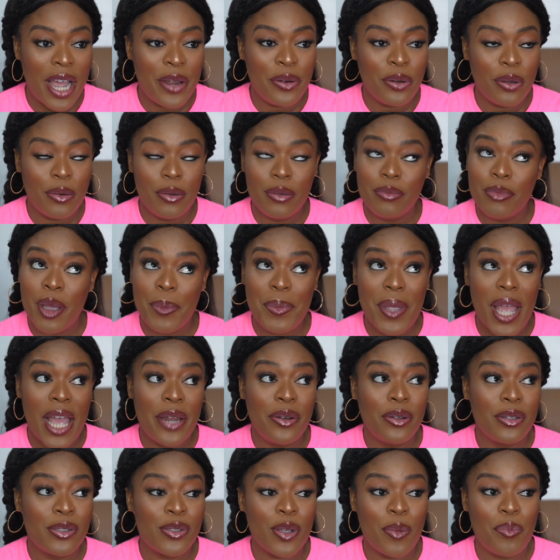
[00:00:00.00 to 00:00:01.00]
I
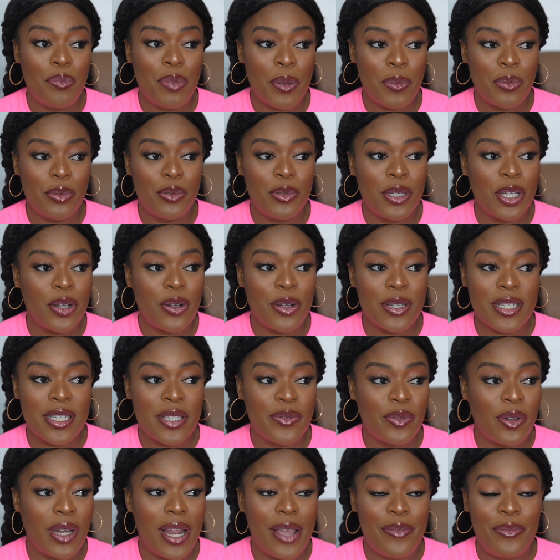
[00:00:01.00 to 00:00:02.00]
know some people doing
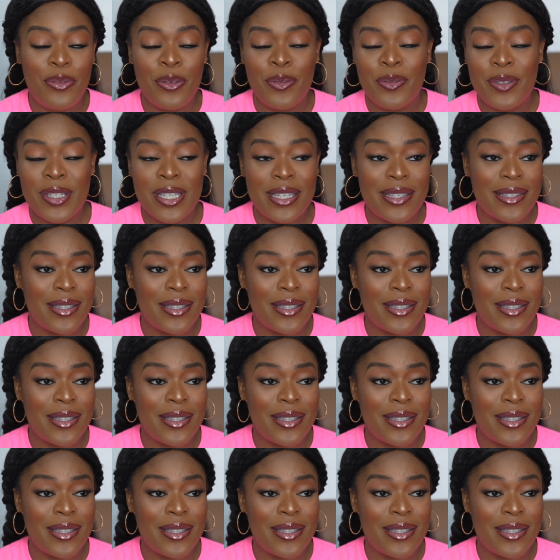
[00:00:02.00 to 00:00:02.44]
courses for like 50,